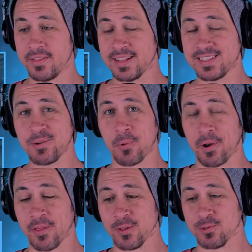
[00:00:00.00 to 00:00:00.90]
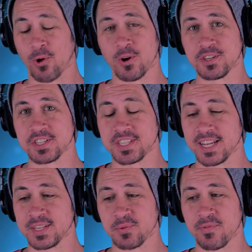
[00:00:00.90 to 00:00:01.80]
That's like one of the largest
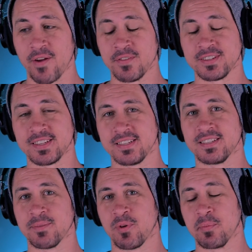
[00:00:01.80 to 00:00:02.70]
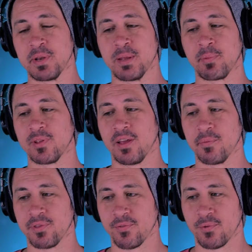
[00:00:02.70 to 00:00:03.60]
things we've ever seen someone manipulate
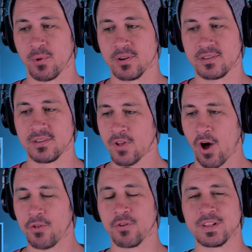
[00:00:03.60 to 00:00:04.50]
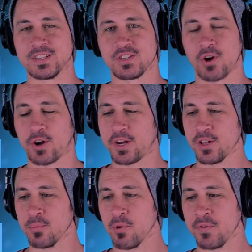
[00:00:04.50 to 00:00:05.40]
with the Force. Other than
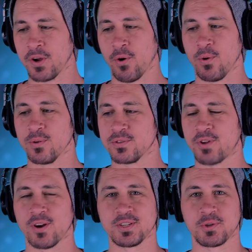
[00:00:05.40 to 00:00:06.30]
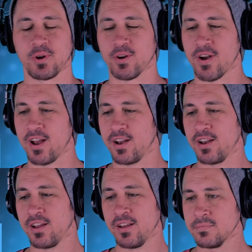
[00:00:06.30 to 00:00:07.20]
Starkiller moving a whole Star Destroyer, right?
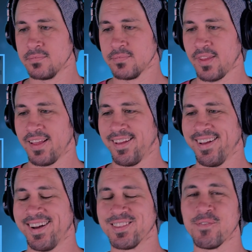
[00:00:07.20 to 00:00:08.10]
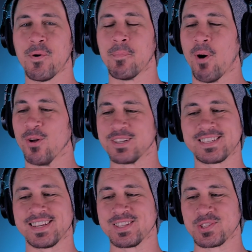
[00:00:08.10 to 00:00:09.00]
I love how Maul just
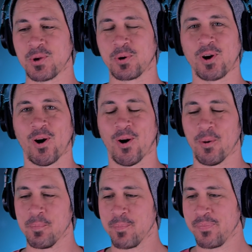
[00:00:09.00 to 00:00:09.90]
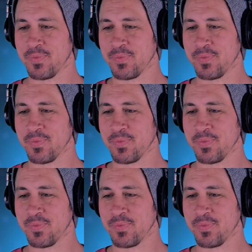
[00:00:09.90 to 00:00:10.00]
stays so calm.